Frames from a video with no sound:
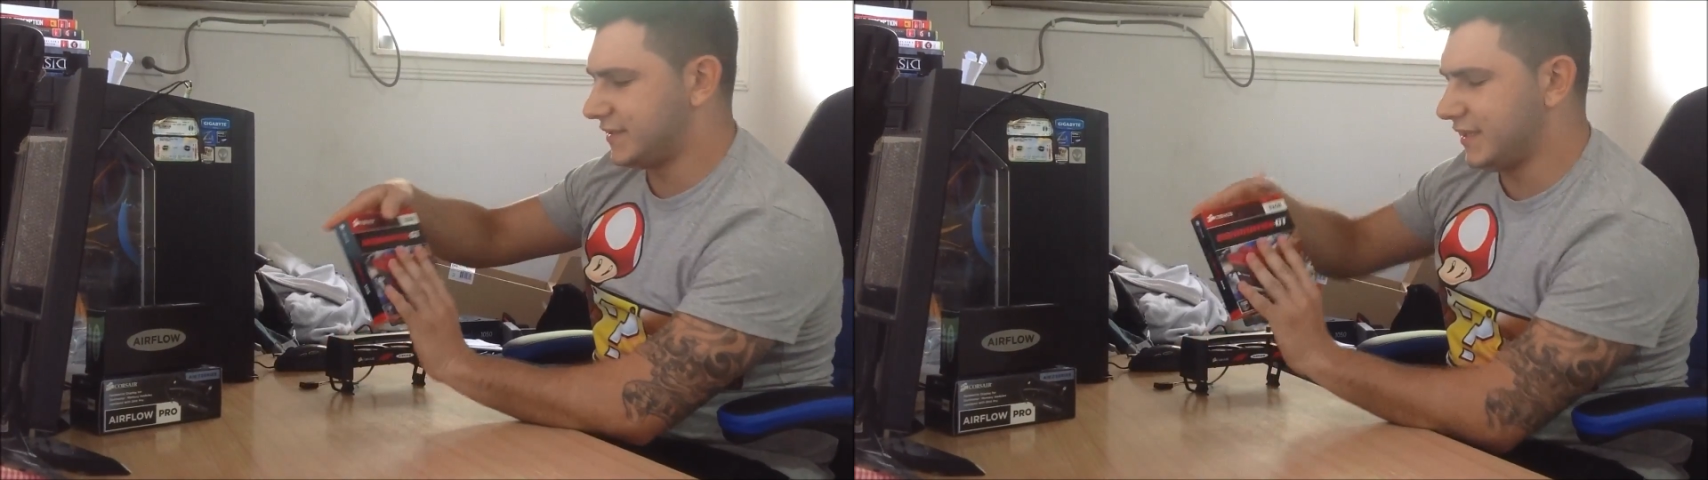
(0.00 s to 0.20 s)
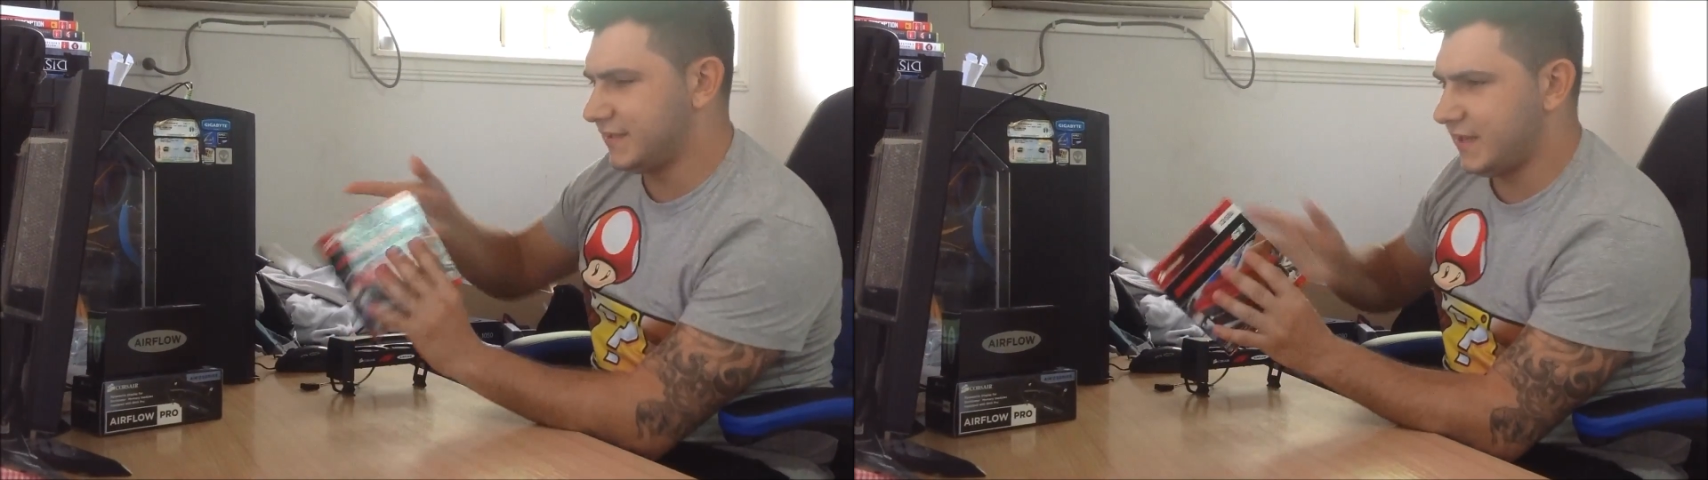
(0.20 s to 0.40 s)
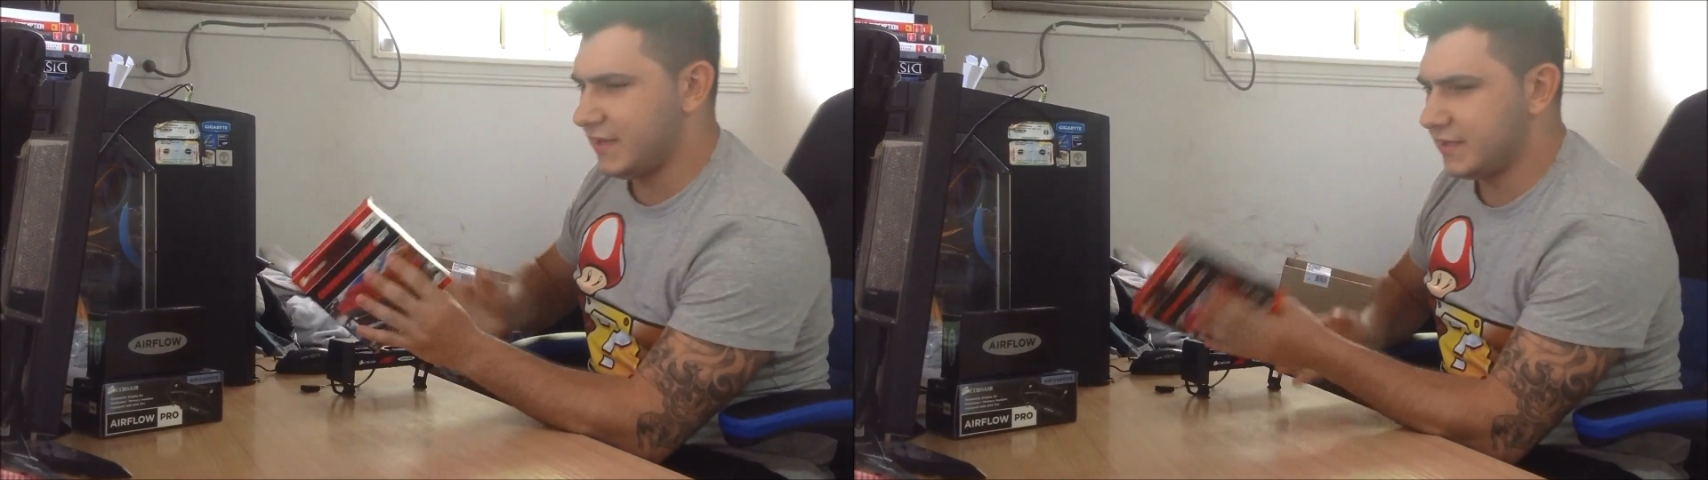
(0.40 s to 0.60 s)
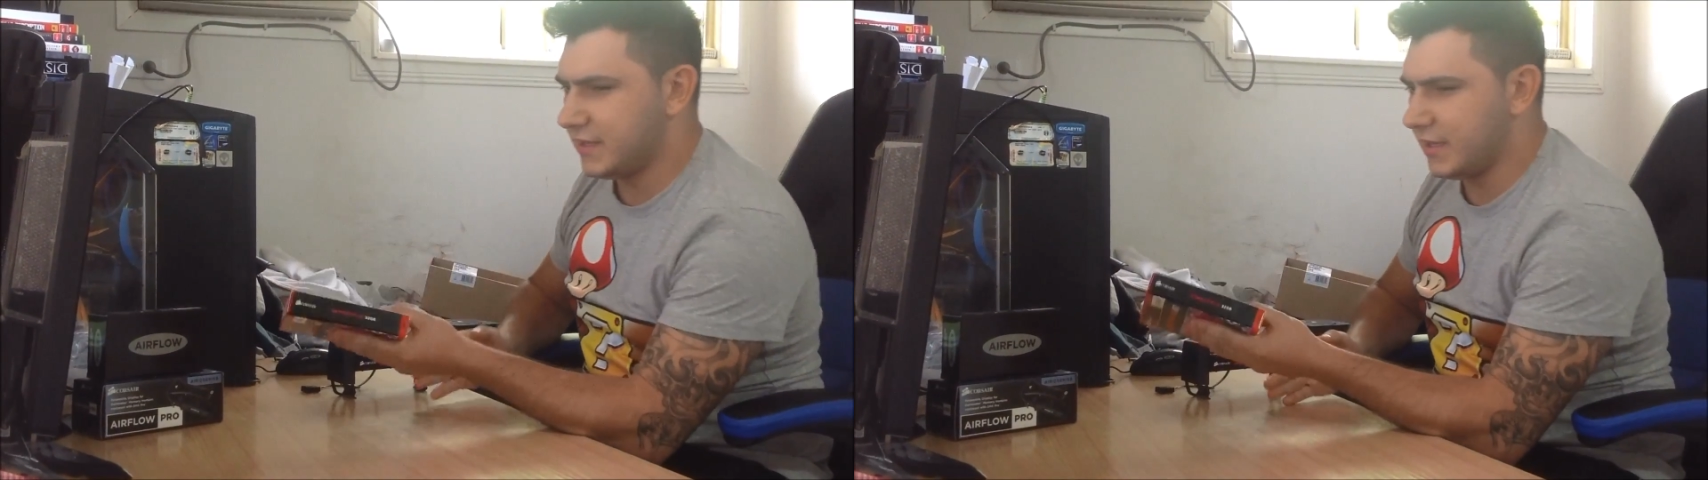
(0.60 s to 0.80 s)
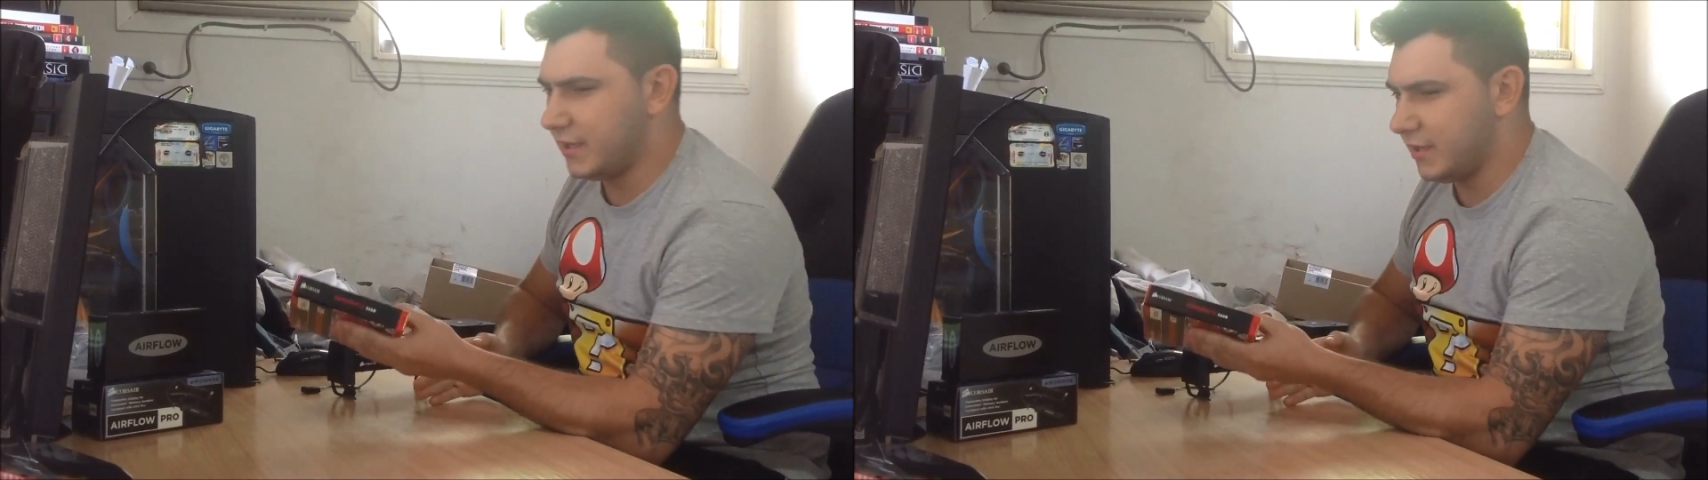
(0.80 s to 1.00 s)
16
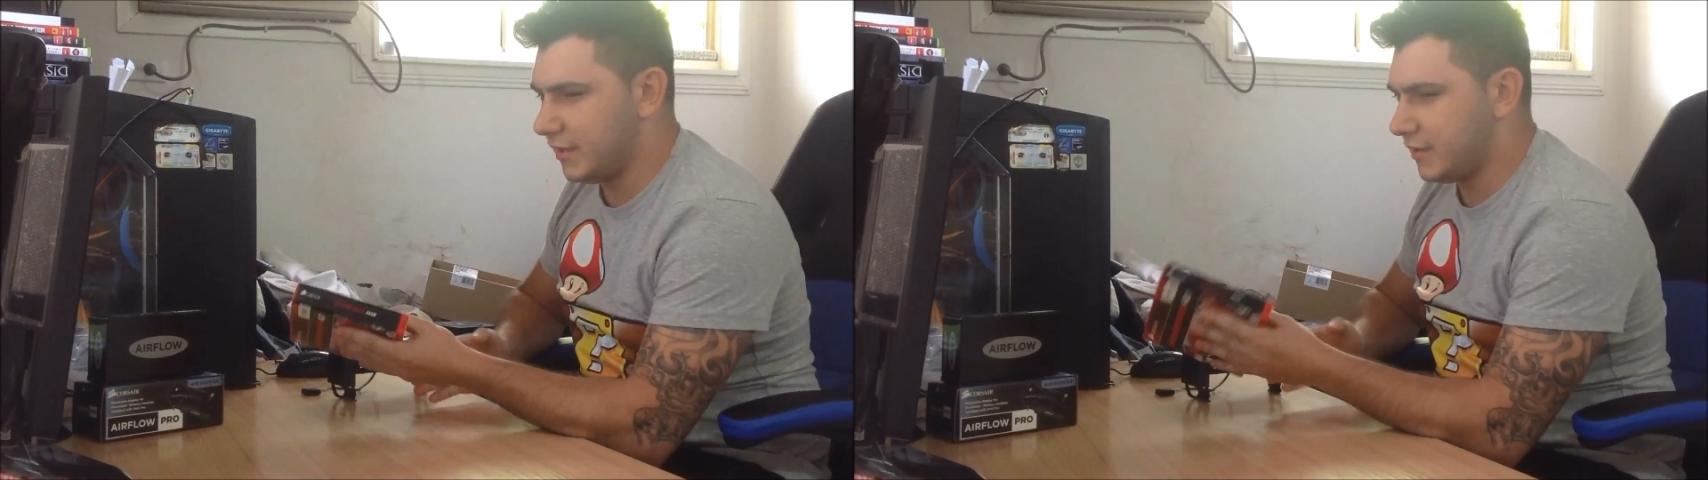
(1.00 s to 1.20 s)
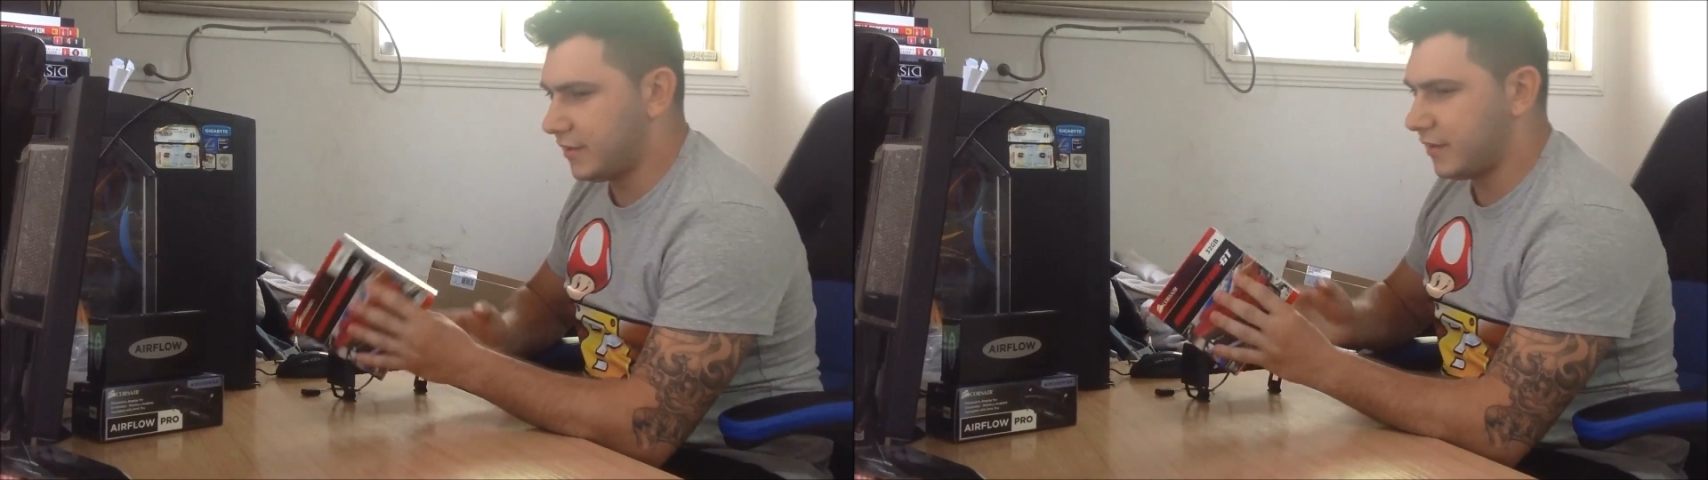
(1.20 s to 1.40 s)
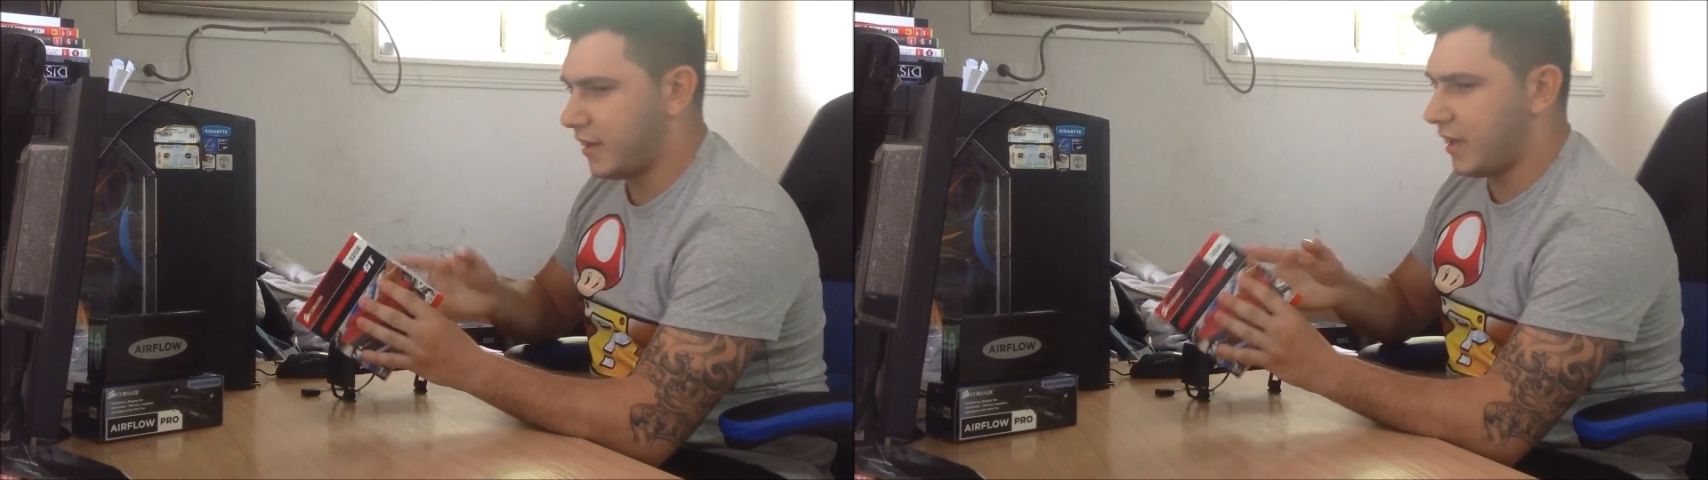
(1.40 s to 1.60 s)
gig